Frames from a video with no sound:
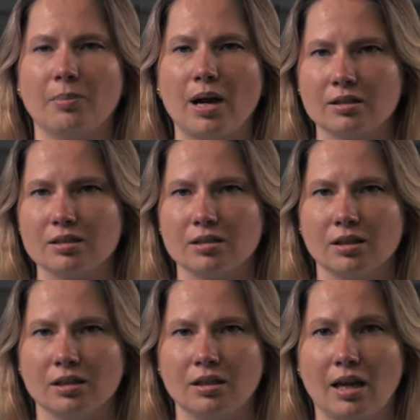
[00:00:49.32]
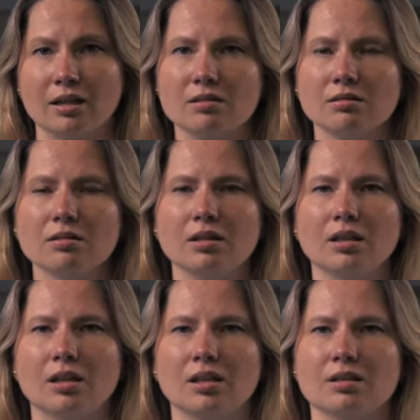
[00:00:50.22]
part in Acton
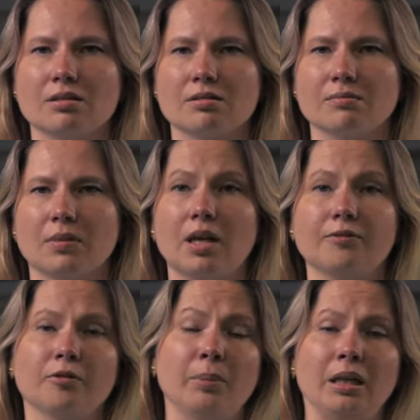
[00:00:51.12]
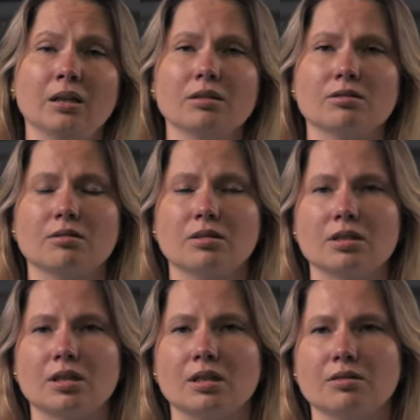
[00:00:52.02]
is life for meaning, to
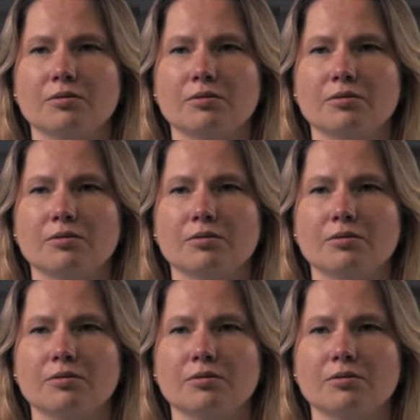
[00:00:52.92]
understand